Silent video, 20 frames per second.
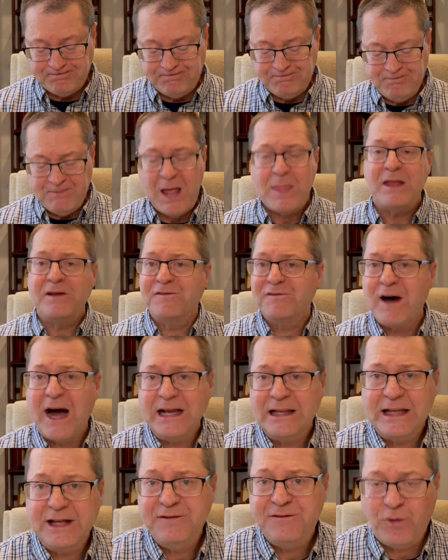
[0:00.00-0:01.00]
And then
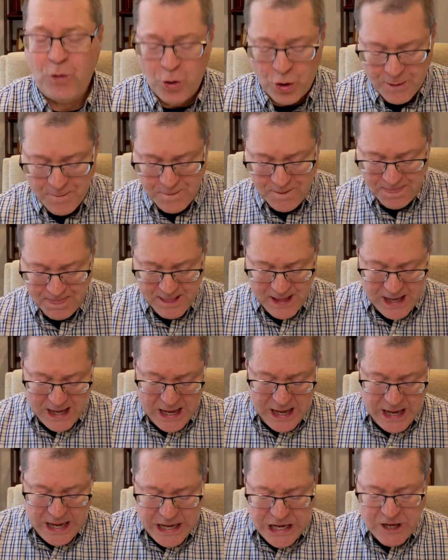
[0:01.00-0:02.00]
finally, for
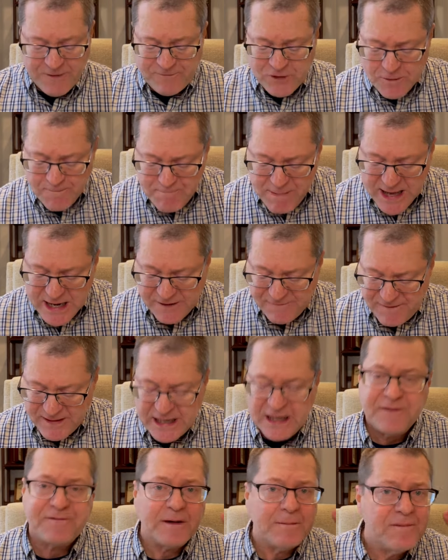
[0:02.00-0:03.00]
if you're
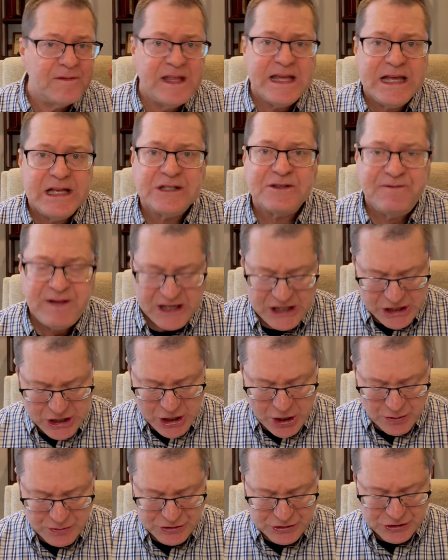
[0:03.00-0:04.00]
benefiting from these
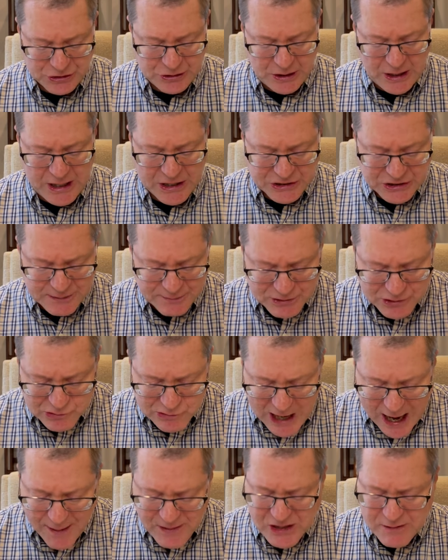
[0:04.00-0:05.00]
videos, uh,
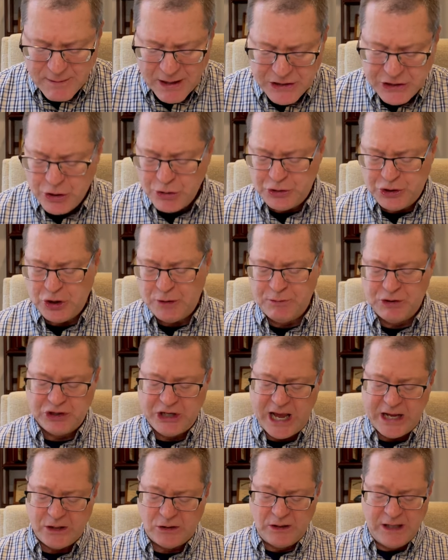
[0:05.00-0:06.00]
subscribe to my YouTube
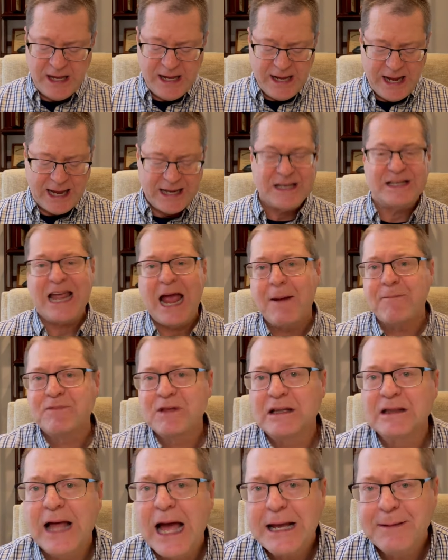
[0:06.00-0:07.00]
channel and tap the
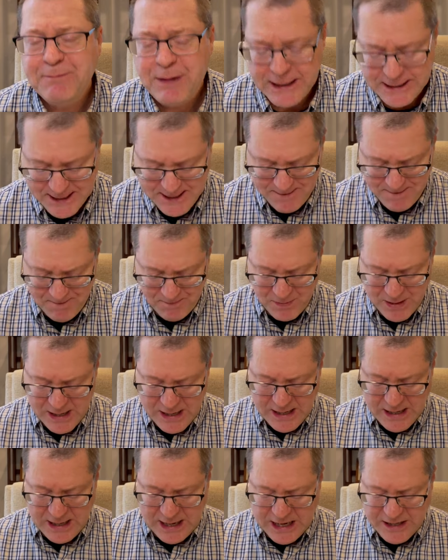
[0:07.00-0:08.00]
like button.
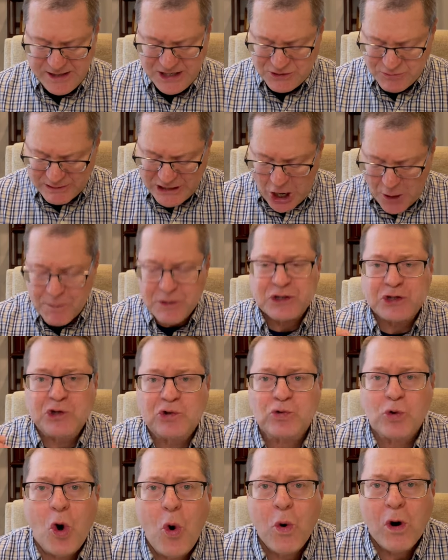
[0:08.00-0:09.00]
Uh, this will help us
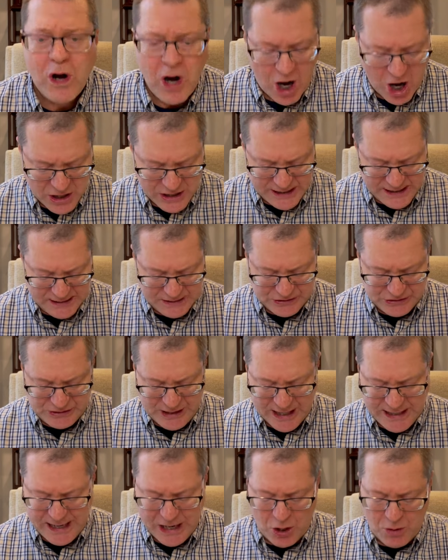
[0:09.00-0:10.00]
grow our audience
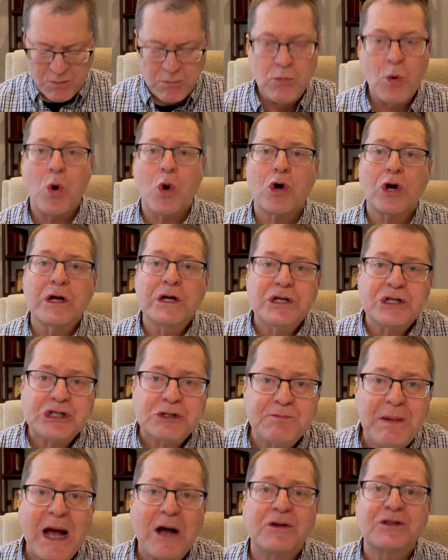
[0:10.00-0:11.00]
and help more
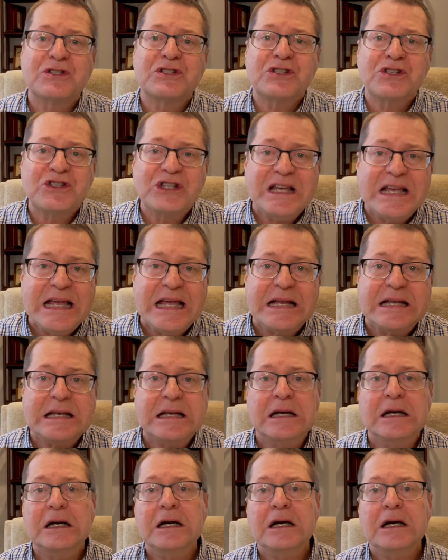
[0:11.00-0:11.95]
spouses in